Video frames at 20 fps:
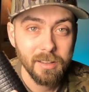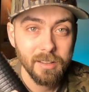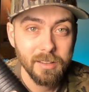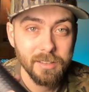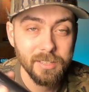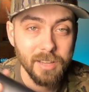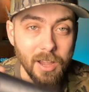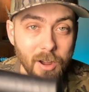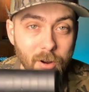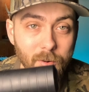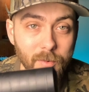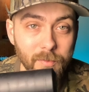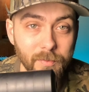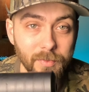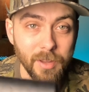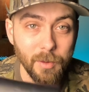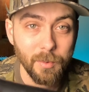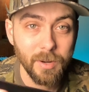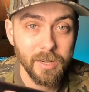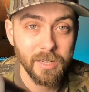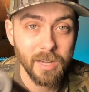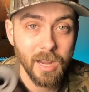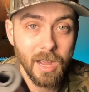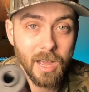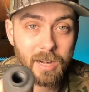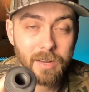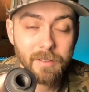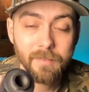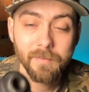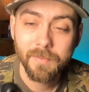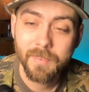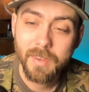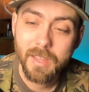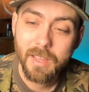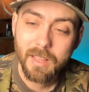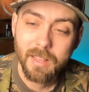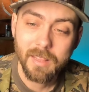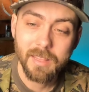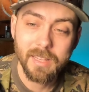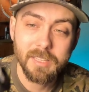So I went and got it.
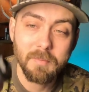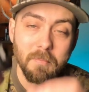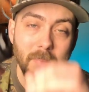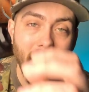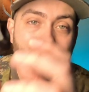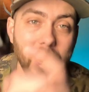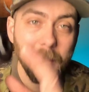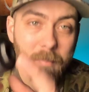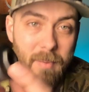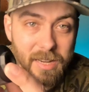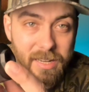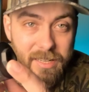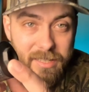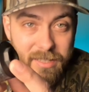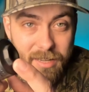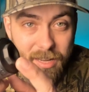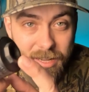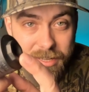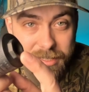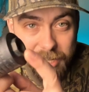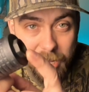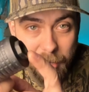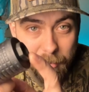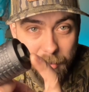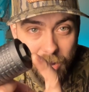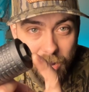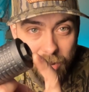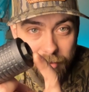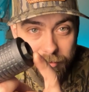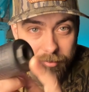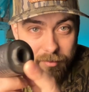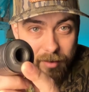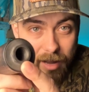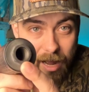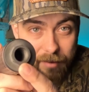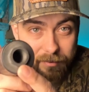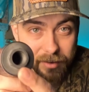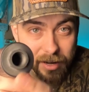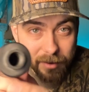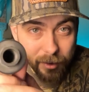This back piece does come off.
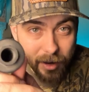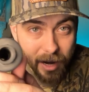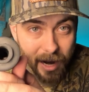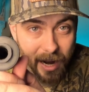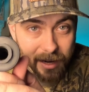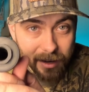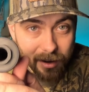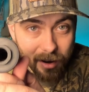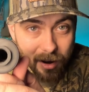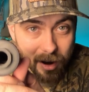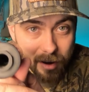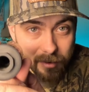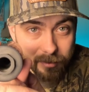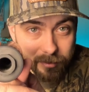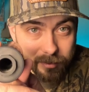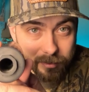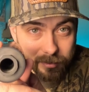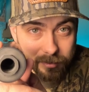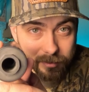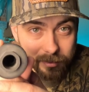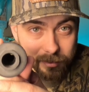I've never had it off.